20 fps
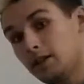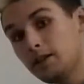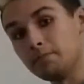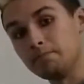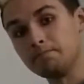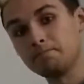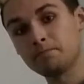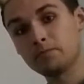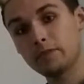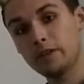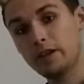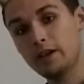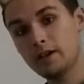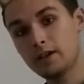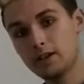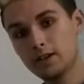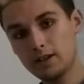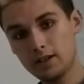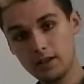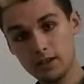here.
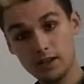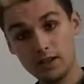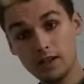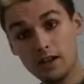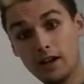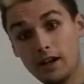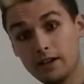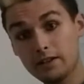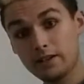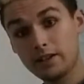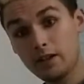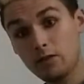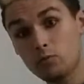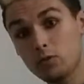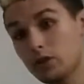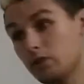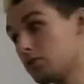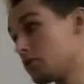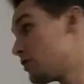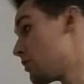And again, we're
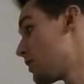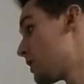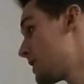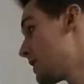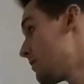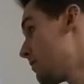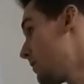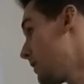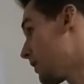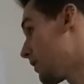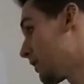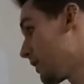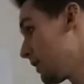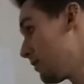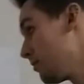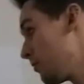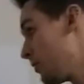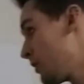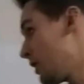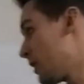going to do the same thing
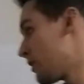now.